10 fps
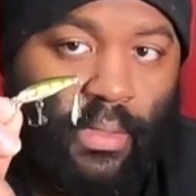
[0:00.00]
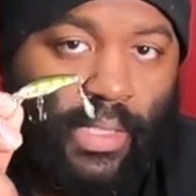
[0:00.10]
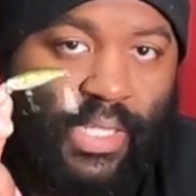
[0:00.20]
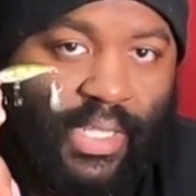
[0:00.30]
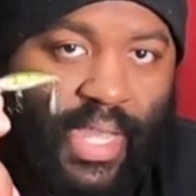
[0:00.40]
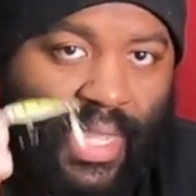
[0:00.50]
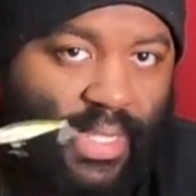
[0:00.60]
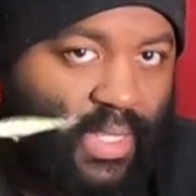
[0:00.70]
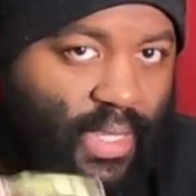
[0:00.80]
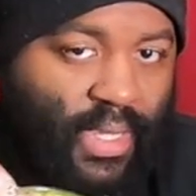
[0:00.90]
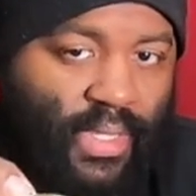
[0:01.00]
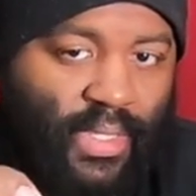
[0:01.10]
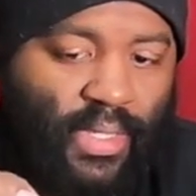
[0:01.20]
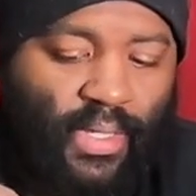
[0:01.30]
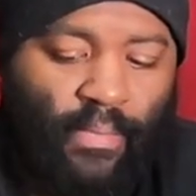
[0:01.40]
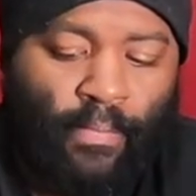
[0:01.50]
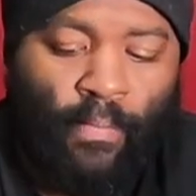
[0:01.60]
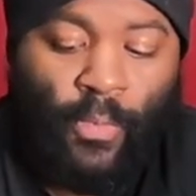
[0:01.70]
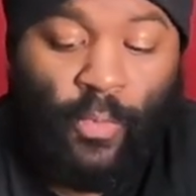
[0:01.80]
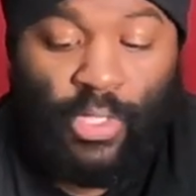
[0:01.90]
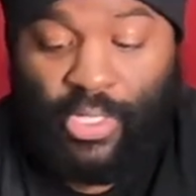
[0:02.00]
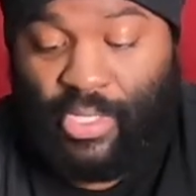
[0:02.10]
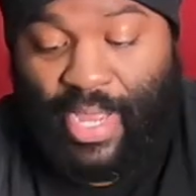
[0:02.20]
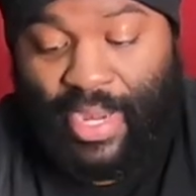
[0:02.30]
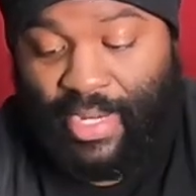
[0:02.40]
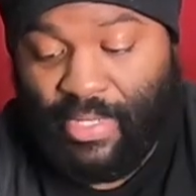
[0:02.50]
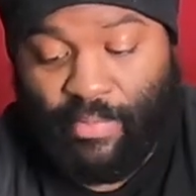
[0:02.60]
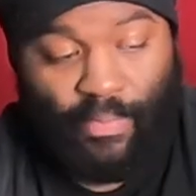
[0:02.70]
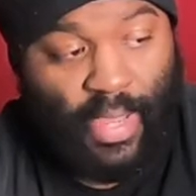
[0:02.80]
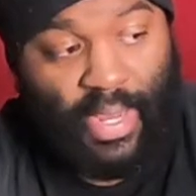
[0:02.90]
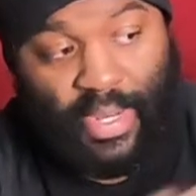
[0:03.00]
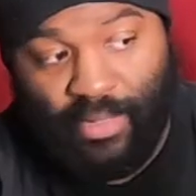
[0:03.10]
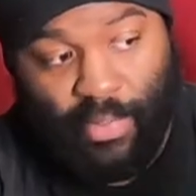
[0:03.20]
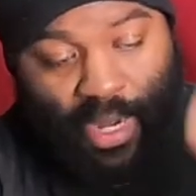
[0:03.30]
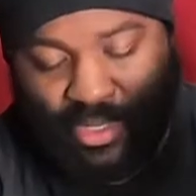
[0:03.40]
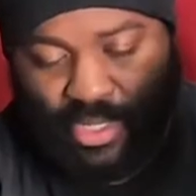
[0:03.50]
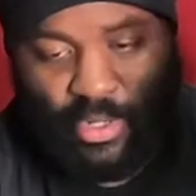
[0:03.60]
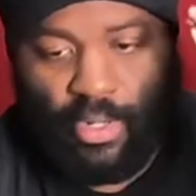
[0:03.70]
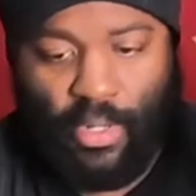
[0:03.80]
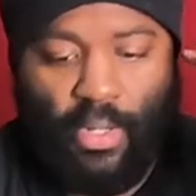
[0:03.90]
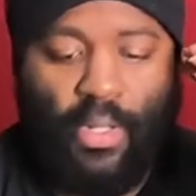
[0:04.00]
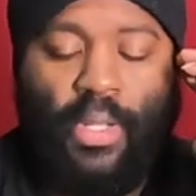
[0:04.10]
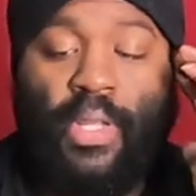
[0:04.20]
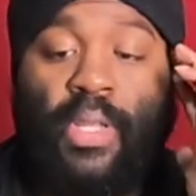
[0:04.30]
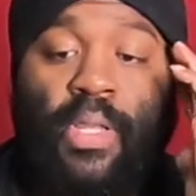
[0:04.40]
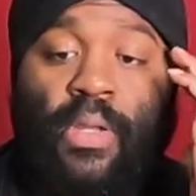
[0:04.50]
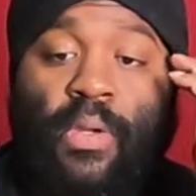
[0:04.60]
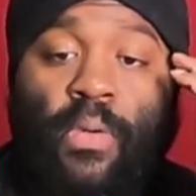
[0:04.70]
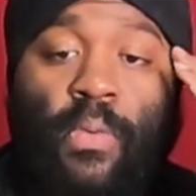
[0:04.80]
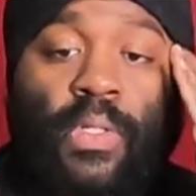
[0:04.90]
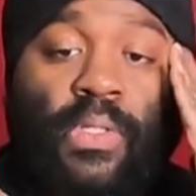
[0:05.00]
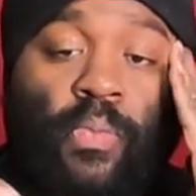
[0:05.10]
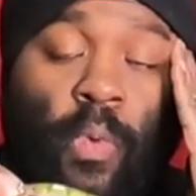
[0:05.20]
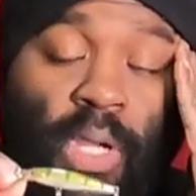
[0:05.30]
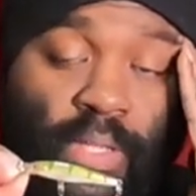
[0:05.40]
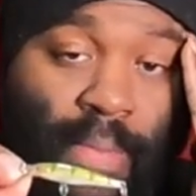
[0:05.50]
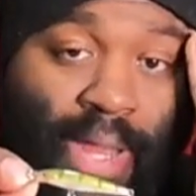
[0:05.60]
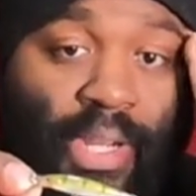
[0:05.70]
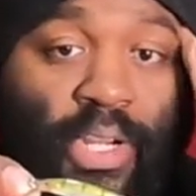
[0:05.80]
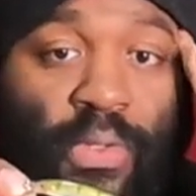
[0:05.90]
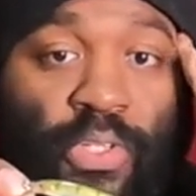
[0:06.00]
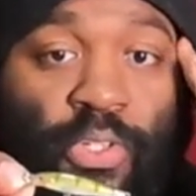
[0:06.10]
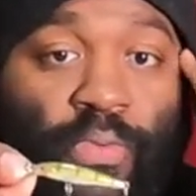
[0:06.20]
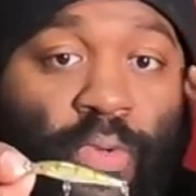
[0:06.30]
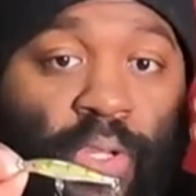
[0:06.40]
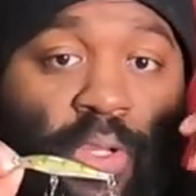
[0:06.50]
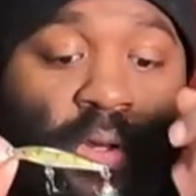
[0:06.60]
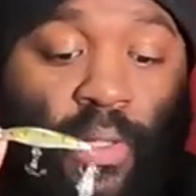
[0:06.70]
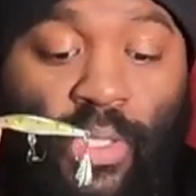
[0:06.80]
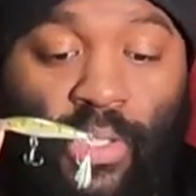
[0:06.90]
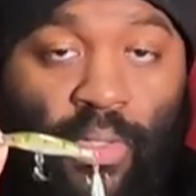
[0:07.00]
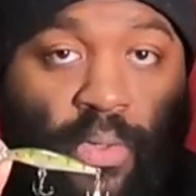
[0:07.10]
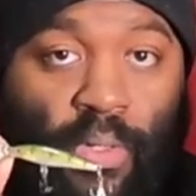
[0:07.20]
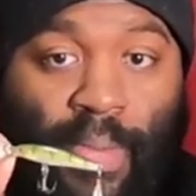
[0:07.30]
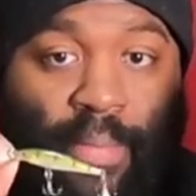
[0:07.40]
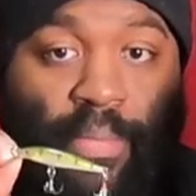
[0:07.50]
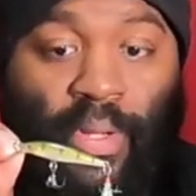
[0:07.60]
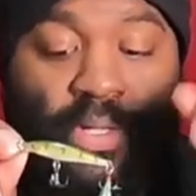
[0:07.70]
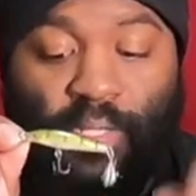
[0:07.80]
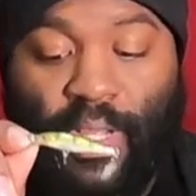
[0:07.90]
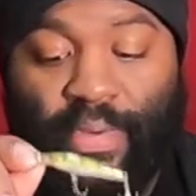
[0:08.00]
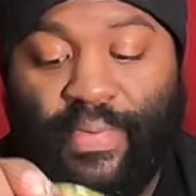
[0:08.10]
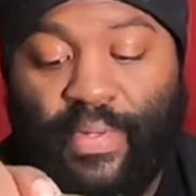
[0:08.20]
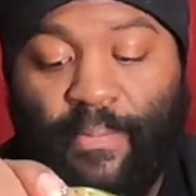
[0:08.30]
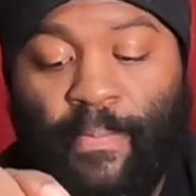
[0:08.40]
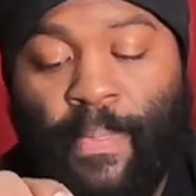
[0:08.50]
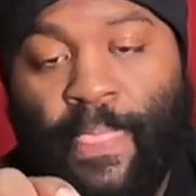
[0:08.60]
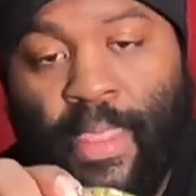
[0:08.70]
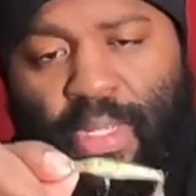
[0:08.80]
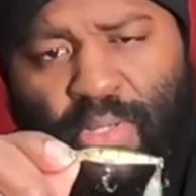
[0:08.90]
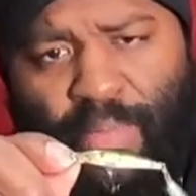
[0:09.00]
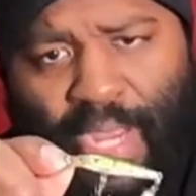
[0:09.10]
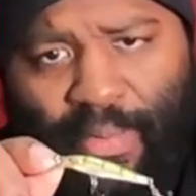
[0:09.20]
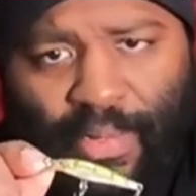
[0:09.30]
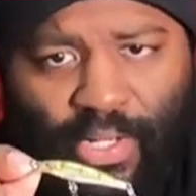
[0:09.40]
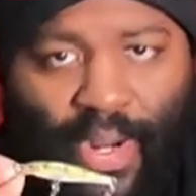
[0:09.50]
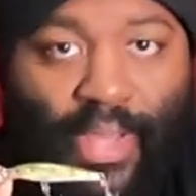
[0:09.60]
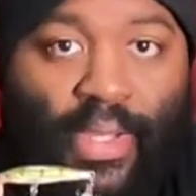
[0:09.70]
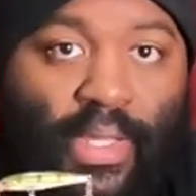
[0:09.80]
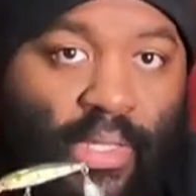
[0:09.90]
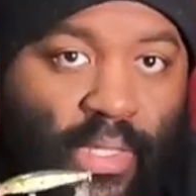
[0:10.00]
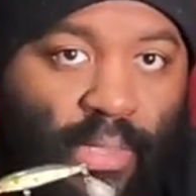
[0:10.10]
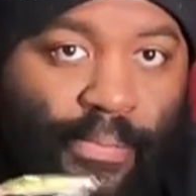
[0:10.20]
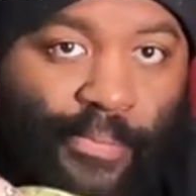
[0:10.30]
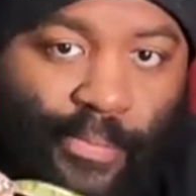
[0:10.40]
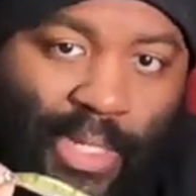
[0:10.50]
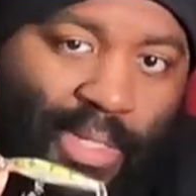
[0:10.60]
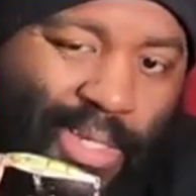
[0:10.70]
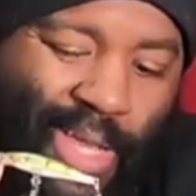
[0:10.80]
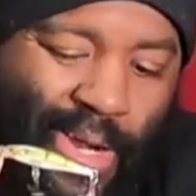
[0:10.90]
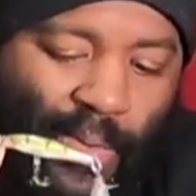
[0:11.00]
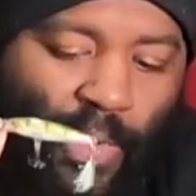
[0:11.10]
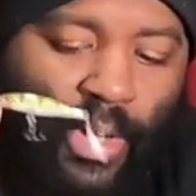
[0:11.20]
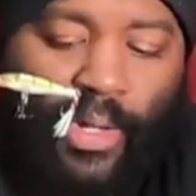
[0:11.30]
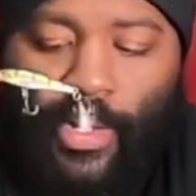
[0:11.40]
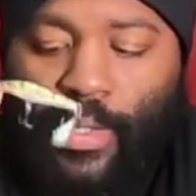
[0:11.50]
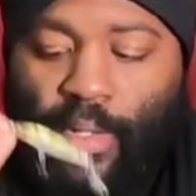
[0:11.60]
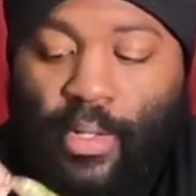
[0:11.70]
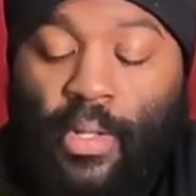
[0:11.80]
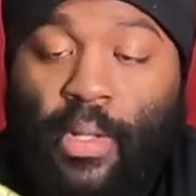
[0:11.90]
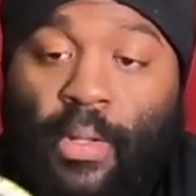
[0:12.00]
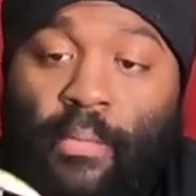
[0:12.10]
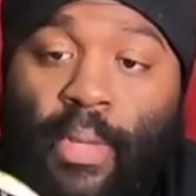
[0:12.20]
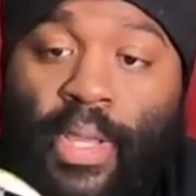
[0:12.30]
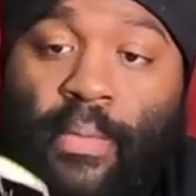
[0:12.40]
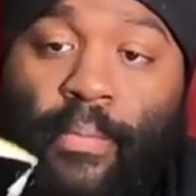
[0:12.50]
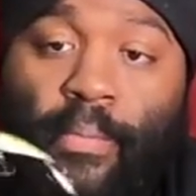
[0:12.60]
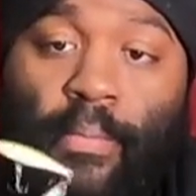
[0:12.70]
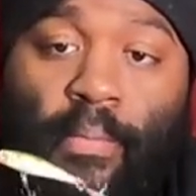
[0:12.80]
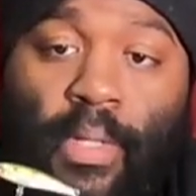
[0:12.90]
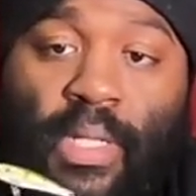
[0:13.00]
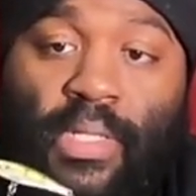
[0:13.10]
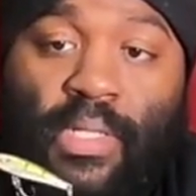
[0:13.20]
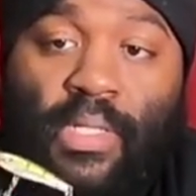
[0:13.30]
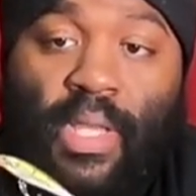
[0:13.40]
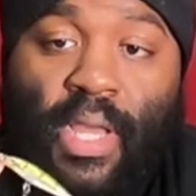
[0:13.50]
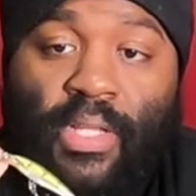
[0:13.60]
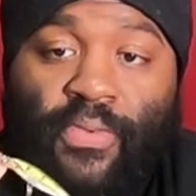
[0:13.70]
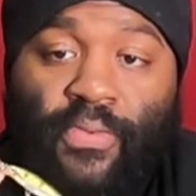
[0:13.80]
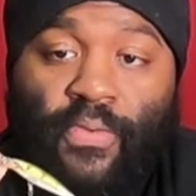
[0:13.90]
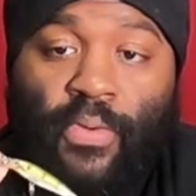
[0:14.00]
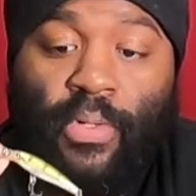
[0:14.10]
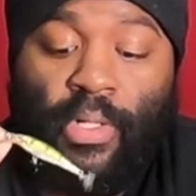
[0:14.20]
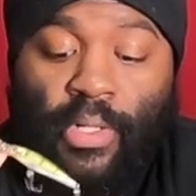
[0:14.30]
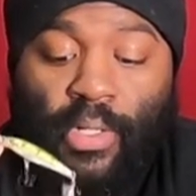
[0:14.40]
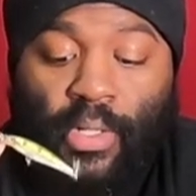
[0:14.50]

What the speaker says: the size 6, which is not in this box at all, what was my go-to for the longest on my bigger stuff. So I'm like, I'm gonna try these and see how they work. But yep, that's a size 4.